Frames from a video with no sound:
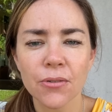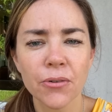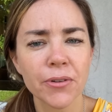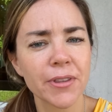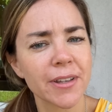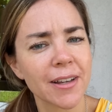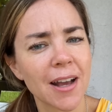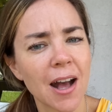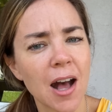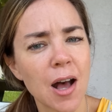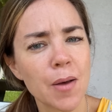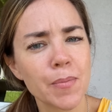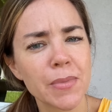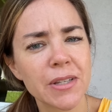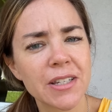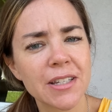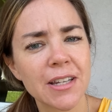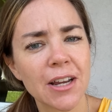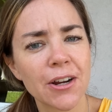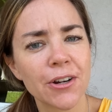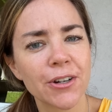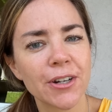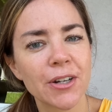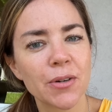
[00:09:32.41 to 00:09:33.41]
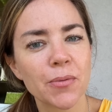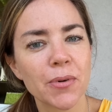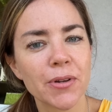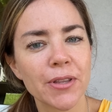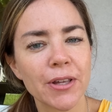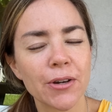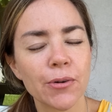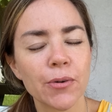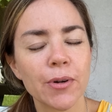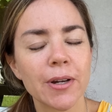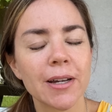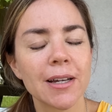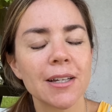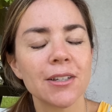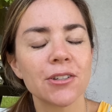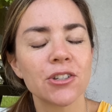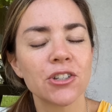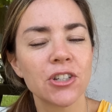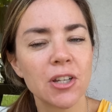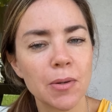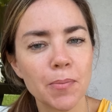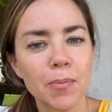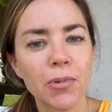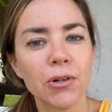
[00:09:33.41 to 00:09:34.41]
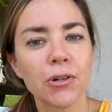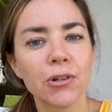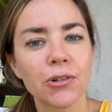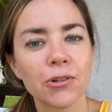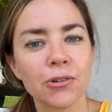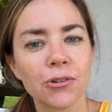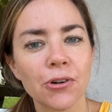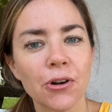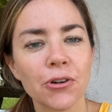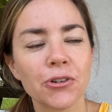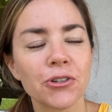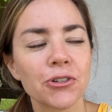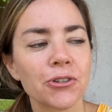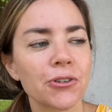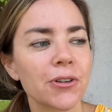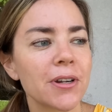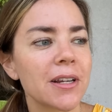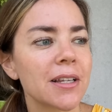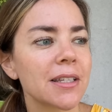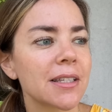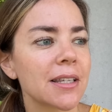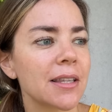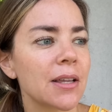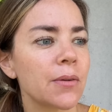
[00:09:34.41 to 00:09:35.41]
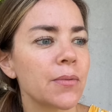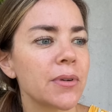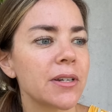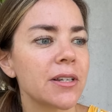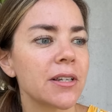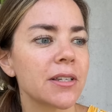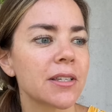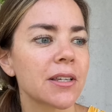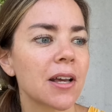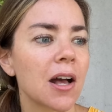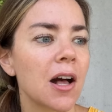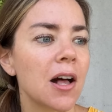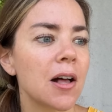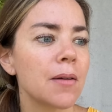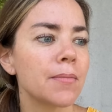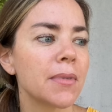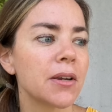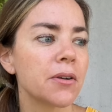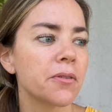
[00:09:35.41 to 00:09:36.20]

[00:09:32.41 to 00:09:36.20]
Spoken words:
or the commissary, where they would get cheaper groceries, and they would just come.